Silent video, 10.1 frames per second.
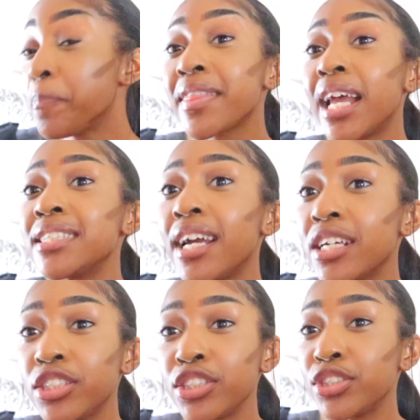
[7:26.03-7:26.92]
That's
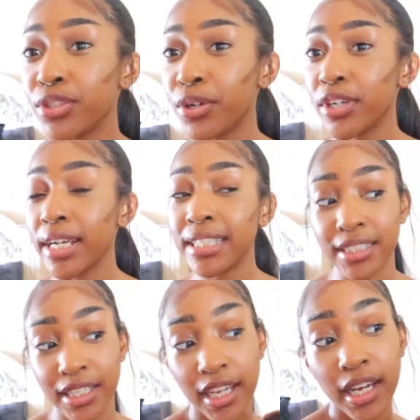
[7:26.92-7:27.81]
actually so
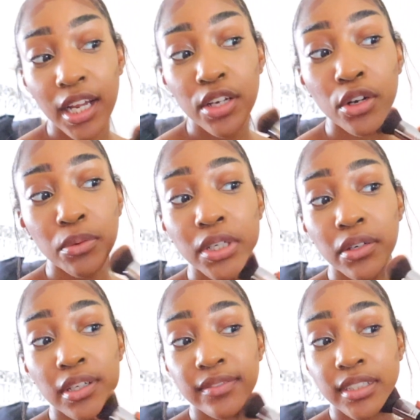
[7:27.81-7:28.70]
crazy. And I know we
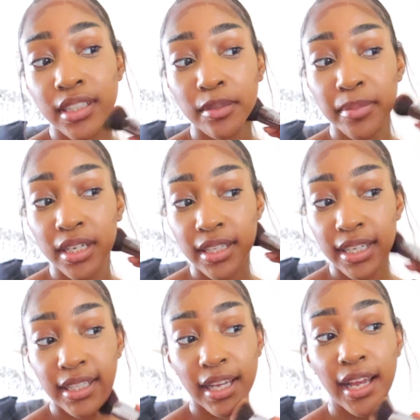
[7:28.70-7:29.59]
don't ever think about it
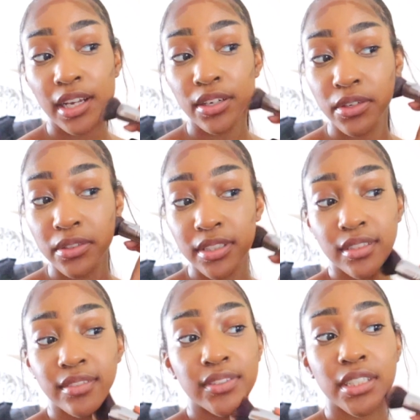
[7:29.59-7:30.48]
like that. I know that
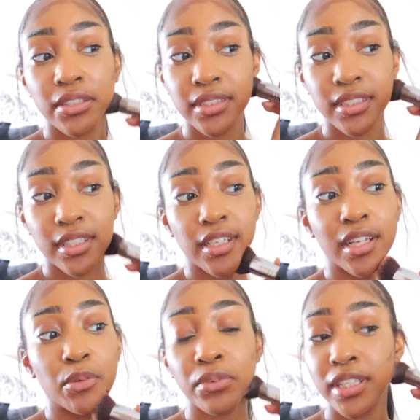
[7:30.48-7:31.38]
this video is
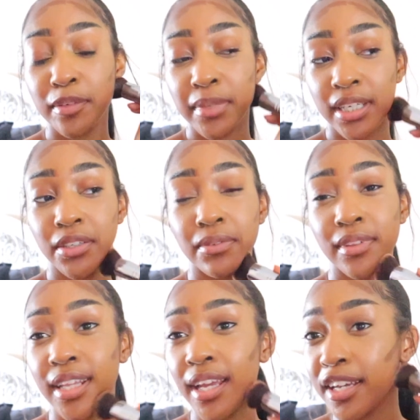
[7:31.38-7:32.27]
gonna really make you
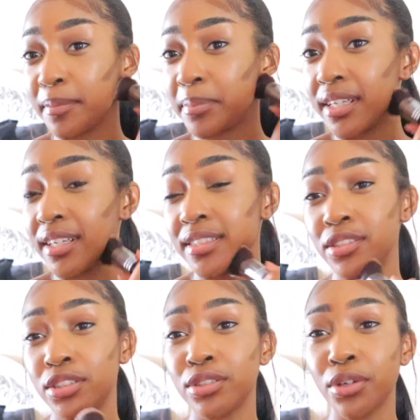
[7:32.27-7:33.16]
think, because
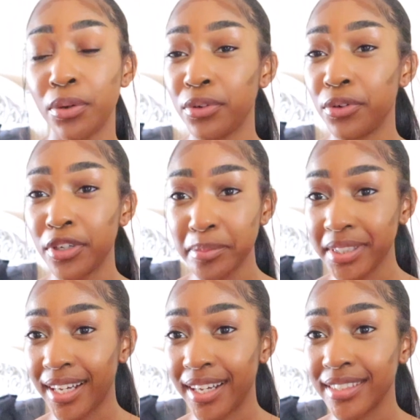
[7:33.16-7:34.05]
it's so
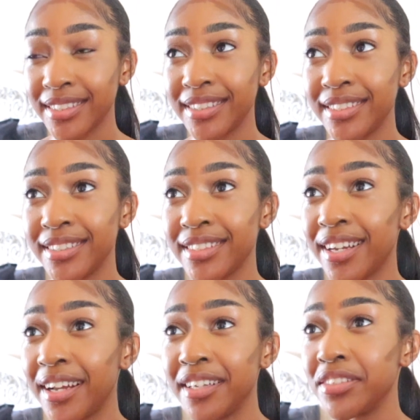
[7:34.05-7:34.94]
normalized to just
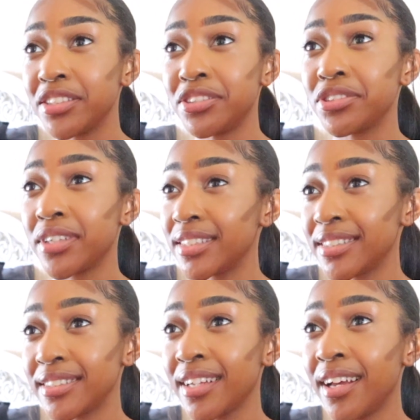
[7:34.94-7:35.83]
not even
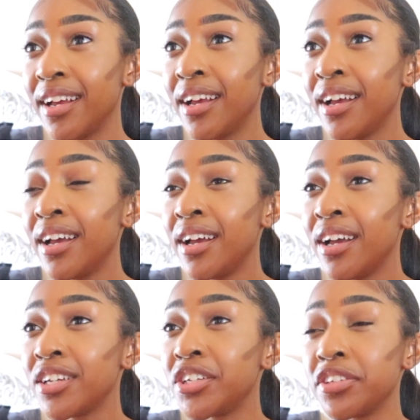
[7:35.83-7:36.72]
address
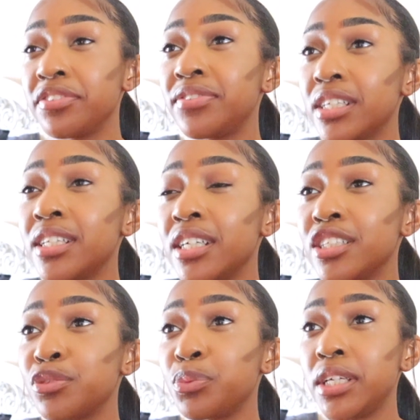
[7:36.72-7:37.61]
your
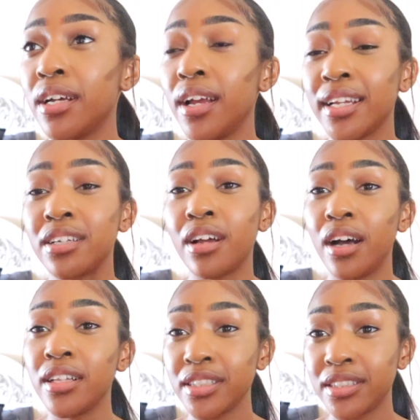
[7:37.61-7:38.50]
feelings. We
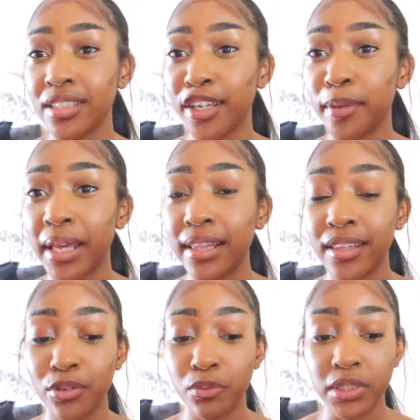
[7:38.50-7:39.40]
acknowledge them and
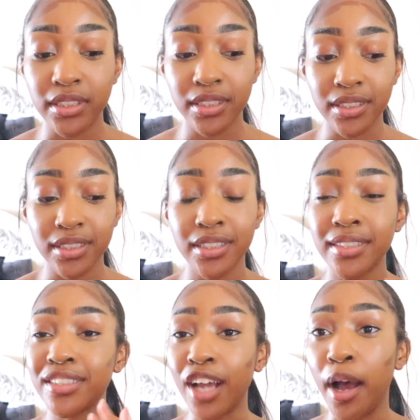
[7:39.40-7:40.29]
then we just
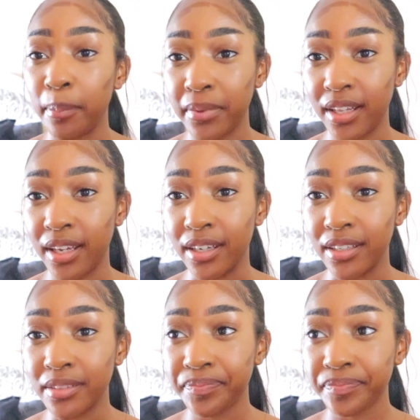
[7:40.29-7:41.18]
stop there.